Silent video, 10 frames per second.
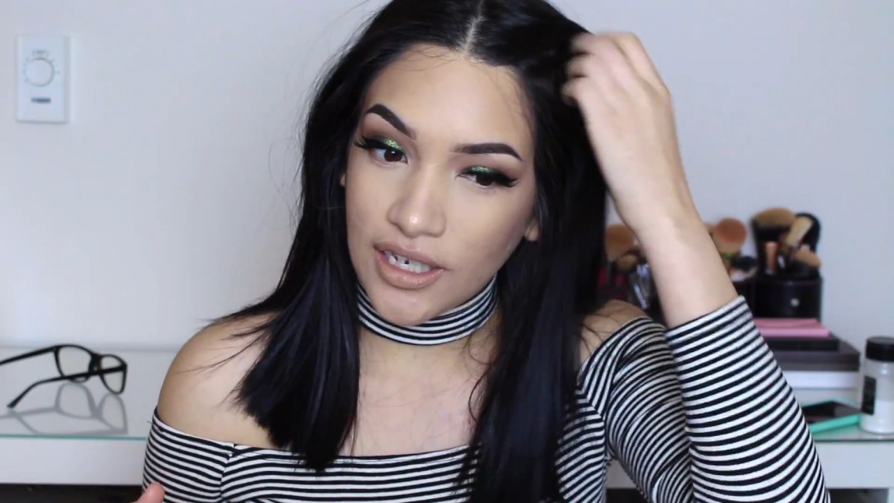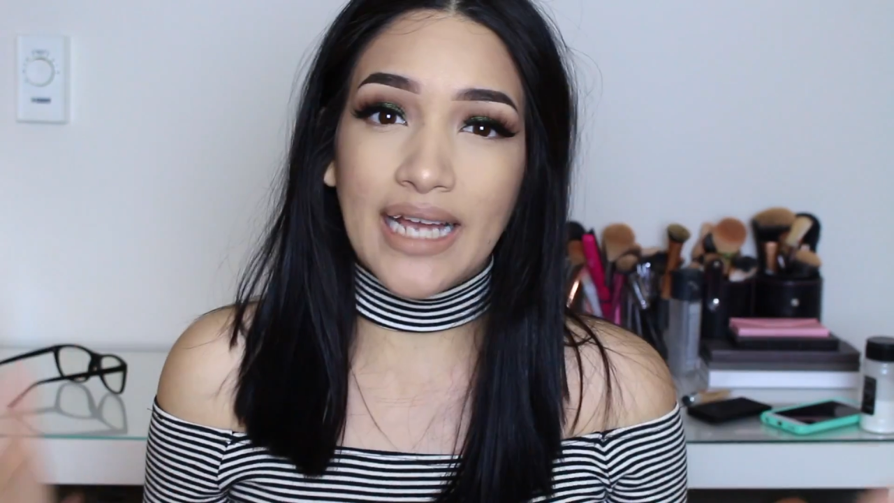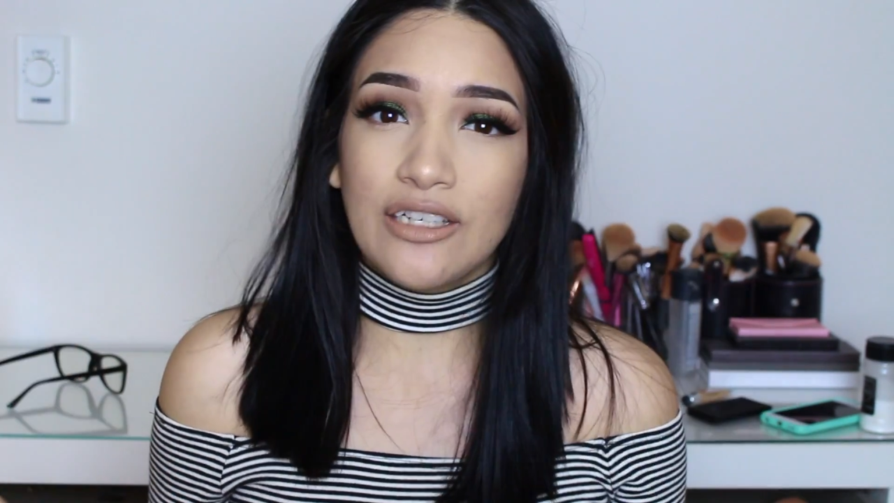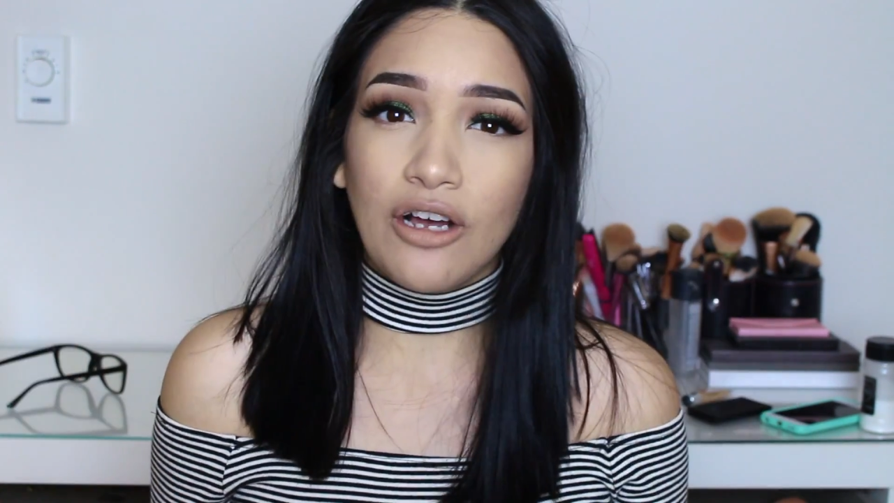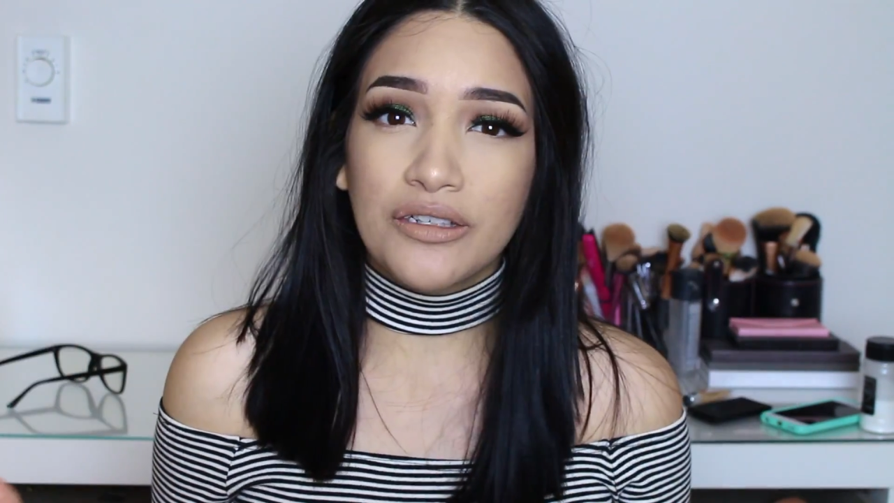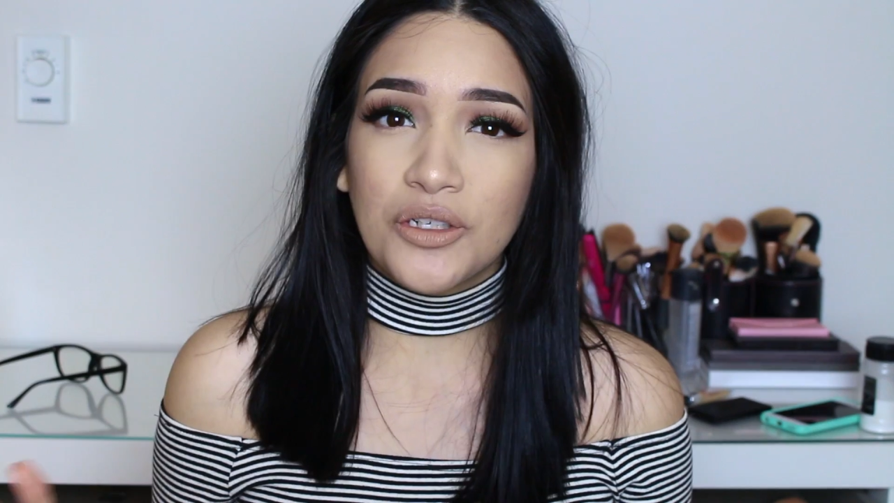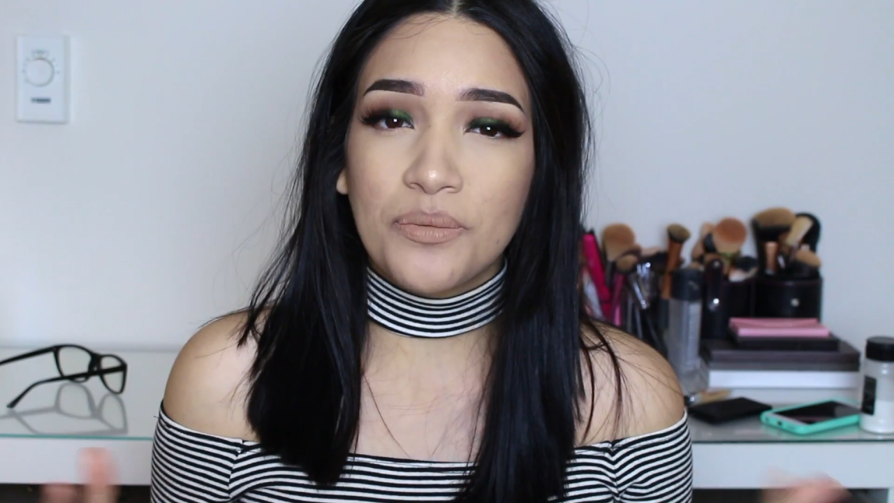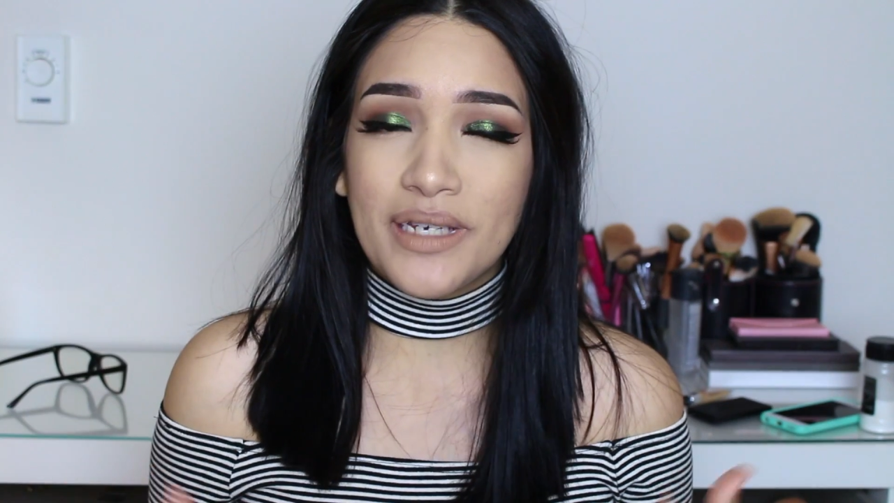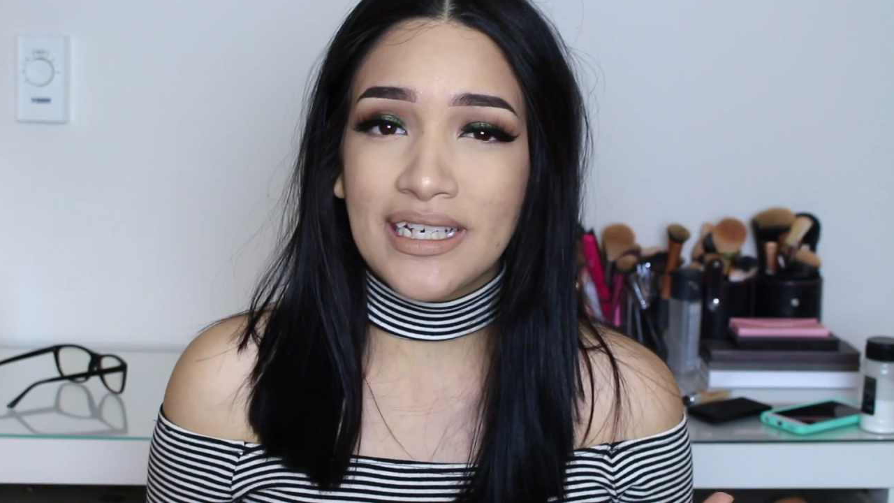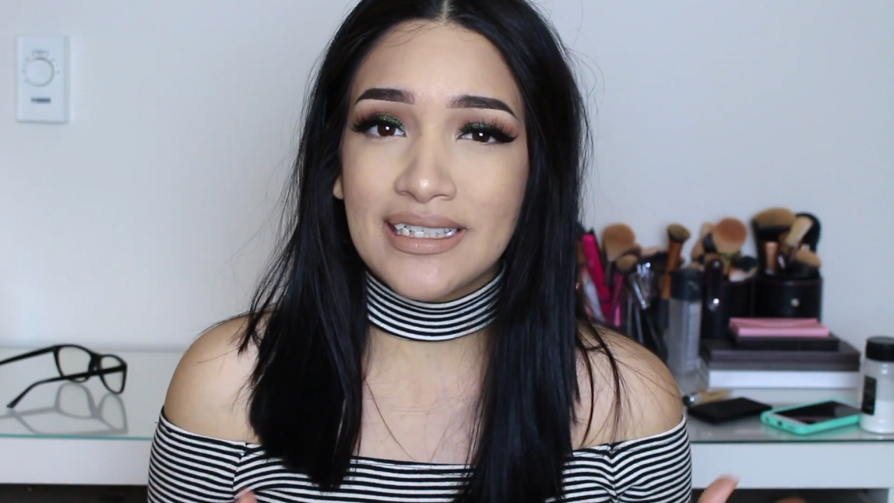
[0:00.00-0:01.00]
and
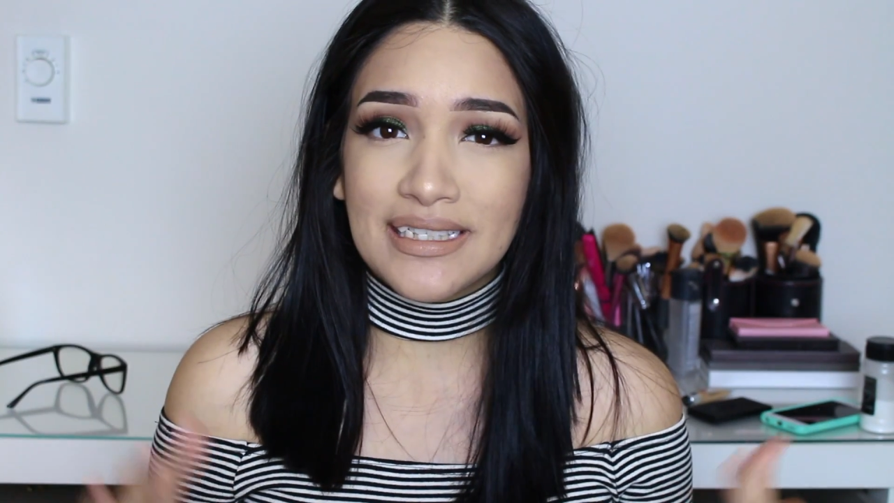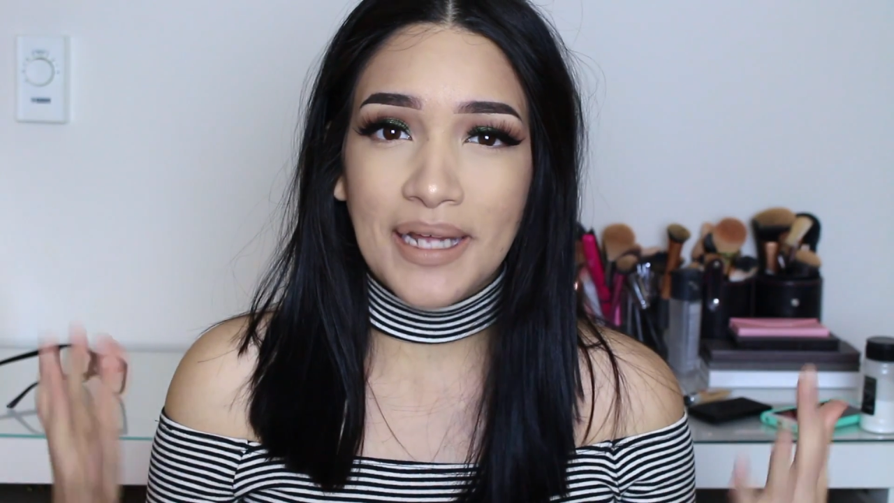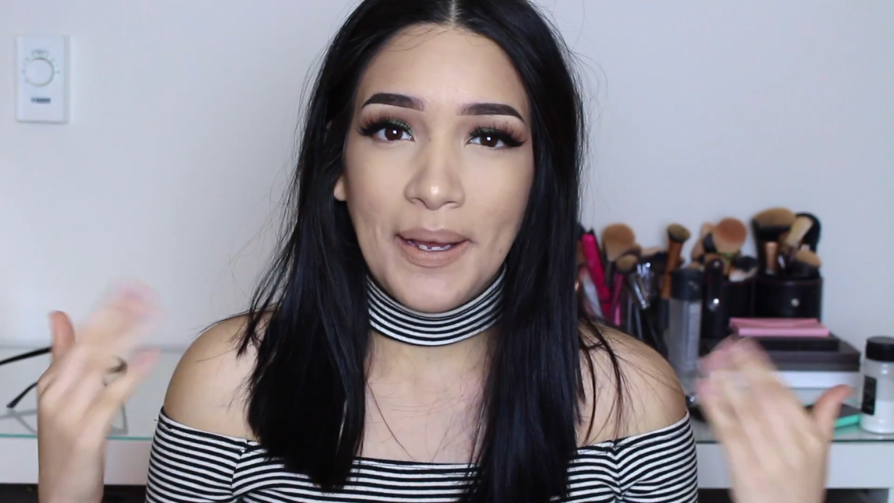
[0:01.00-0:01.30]
also because